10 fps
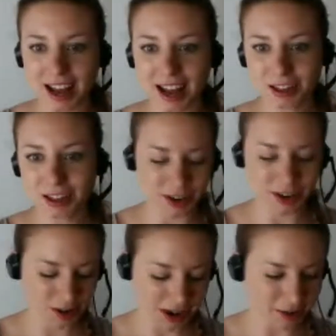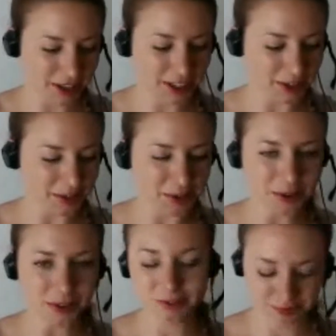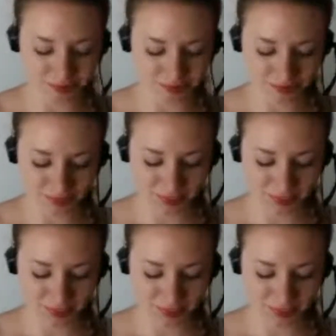Hi, Lucero, how are you?